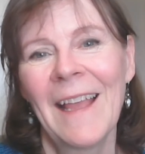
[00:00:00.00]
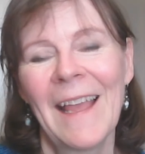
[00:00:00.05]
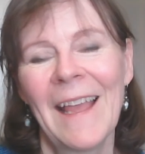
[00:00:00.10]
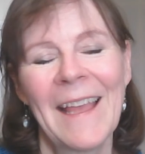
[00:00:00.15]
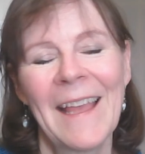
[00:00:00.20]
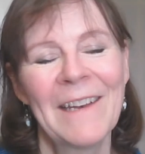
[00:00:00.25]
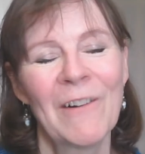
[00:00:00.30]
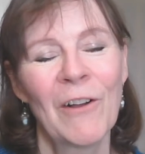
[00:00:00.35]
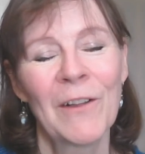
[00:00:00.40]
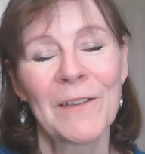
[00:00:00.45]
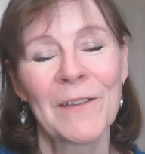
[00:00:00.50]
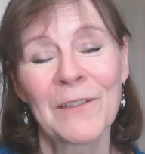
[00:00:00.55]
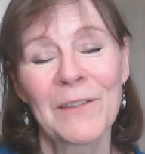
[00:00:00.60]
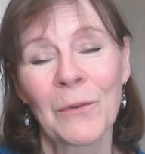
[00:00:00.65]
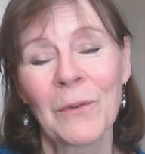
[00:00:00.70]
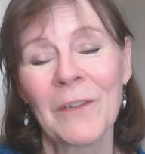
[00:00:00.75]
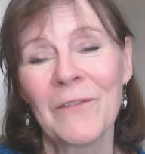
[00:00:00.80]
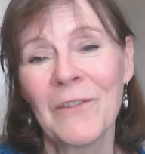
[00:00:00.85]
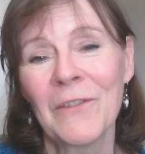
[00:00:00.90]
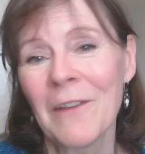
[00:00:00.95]
And
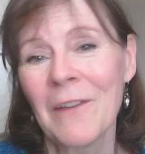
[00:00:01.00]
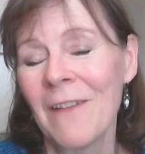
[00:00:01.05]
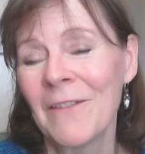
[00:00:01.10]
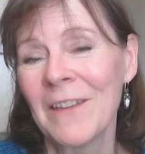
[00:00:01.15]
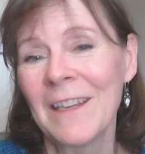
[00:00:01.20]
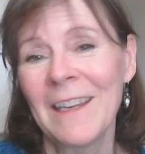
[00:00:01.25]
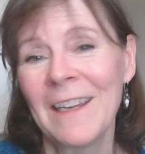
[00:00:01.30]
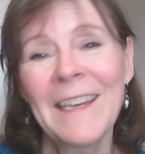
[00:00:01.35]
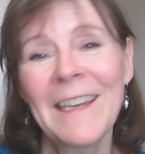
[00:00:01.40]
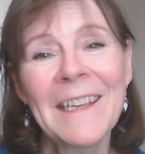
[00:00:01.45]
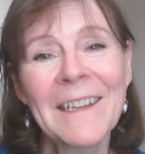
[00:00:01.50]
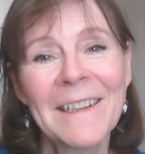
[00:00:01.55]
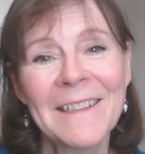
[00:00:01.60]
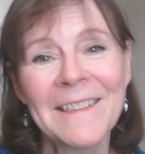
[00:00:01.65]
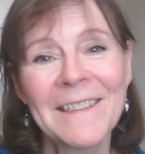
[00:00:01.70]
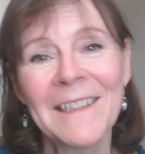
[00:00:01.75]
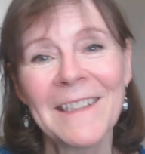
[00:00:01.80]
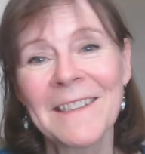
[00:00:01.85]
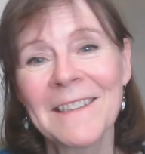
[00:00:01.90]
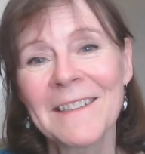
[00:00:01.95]
also, if you have any
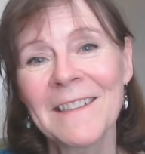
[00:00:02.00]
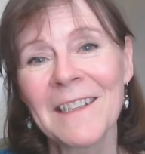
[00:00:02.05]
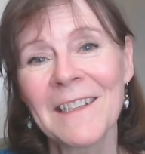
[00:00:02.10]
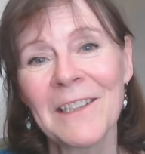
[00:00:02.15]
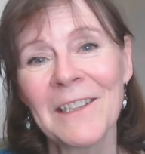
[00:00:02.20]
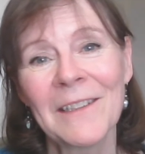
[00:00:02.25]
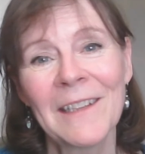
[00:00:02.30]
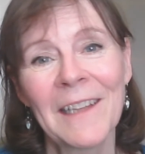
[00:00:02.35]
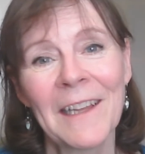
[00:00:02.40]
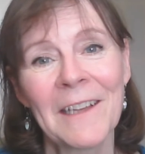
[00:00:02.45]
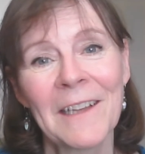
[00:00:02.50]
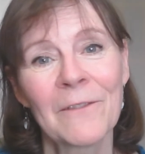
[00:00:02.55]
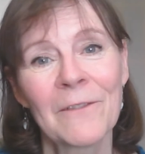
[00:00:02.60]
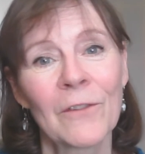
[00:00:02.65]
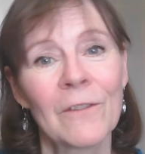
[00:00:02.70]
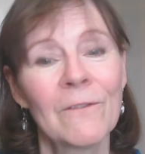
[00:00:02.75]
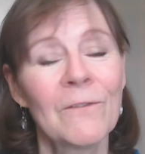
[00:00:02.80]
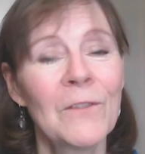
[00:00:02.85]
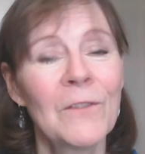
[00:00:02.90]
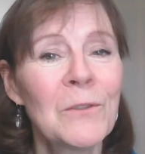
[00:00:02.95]
ideas that you'd like
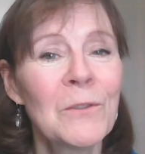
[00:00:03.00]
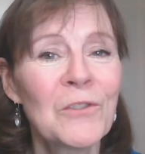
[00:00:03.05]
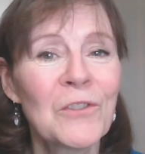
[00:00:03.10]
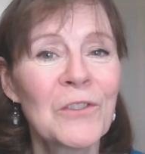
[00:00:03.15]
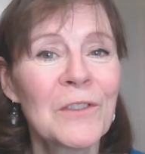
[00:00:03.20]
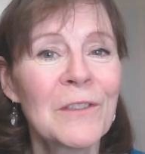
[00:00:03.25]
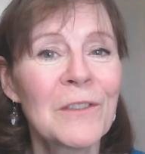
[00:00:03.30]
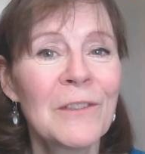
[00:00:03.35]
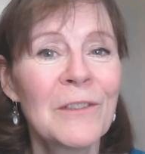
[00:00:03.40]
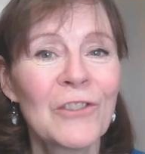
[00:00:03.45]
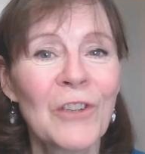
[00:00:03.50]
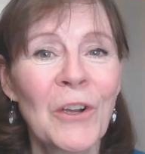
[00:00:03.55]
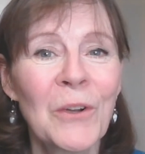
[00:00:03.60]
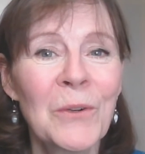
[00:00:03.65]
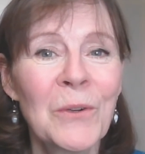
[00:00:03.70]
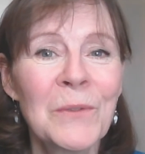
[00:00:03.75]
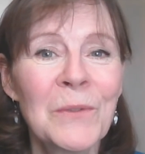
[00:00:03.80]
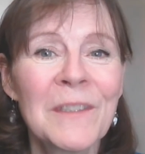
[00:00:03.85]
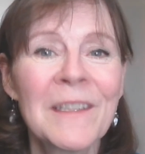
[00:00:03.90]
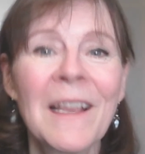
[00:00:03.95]
for future
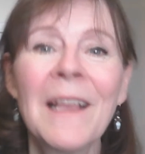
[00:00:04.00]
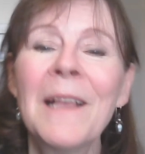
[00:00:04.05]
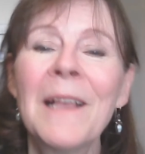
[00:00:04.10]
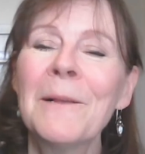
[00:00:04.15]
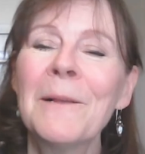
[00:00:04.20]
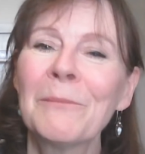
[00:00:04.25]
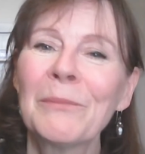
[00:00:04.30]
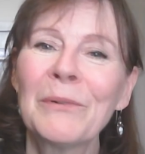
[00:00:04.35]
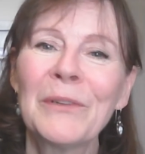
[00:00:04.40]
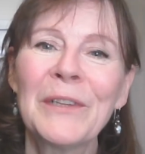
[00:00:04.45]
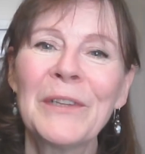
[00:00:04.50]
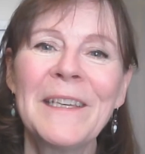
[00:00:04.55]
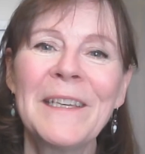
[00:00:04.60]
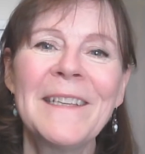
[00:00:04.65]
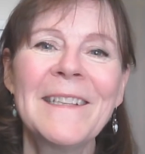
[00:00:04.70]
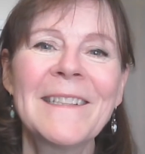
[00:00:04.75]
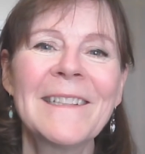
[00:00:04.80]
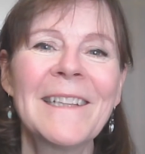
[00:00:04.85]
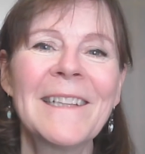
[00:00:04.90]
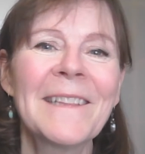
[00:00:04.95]
shows,
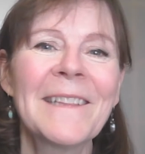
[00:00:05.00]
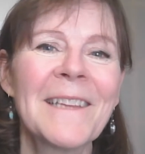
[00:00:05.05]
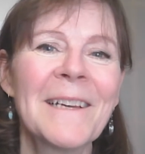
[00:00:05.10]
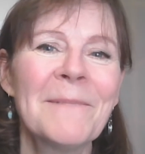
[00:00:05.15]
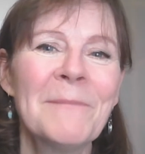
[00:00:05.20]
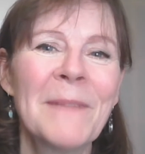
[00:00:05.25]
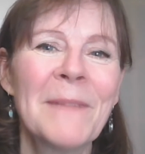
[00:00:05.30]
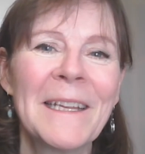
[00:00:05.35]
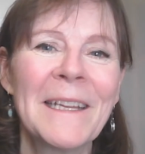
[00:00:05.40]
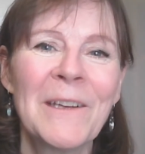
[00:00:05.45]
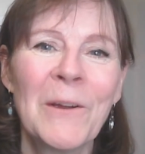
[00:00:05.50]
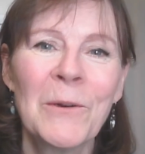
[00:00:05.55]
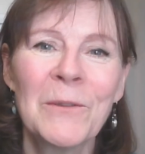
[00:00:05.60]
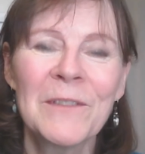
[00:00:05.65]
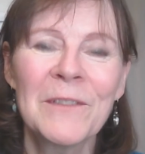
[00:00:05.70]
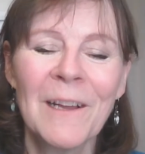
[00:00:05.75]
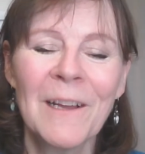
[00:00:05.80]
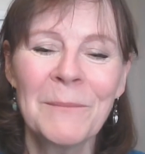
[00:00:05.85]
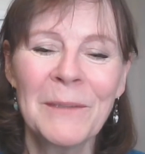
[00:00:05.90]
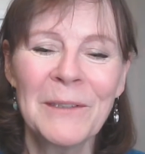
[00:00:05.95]
please let me know
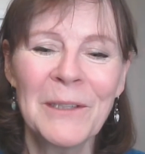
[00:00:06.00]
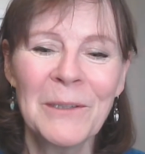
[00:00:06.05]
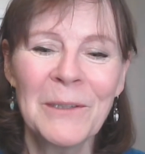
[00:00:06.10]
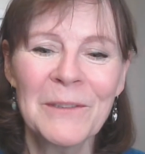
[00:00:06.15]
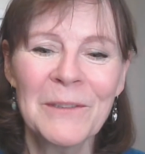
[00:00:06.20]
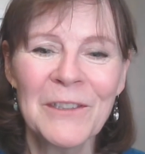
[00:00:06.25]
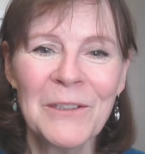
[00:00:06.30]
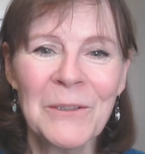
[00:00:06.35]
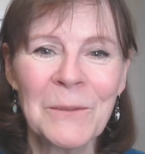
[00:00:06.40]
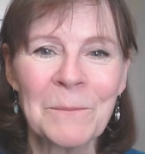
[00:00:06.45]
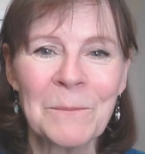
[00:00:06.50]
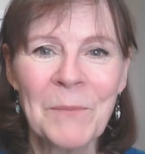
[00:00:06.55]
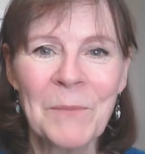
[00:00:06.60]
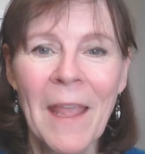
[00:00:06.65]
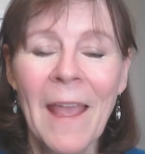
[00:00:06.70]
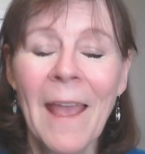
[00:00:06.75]
down below too.